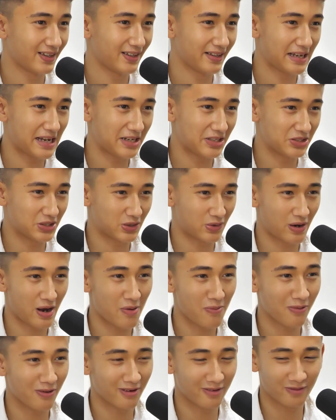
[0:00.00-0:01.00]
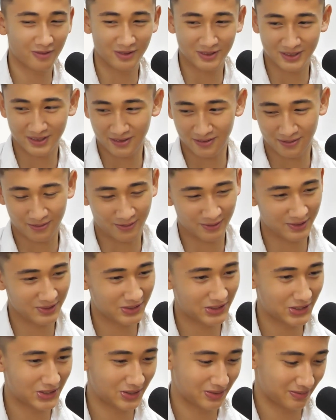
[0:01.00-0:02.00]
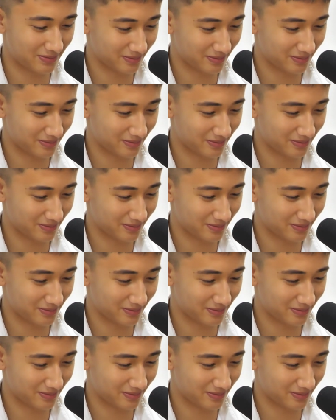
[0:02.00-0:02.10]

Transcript: I just grab whatever's in the fridge,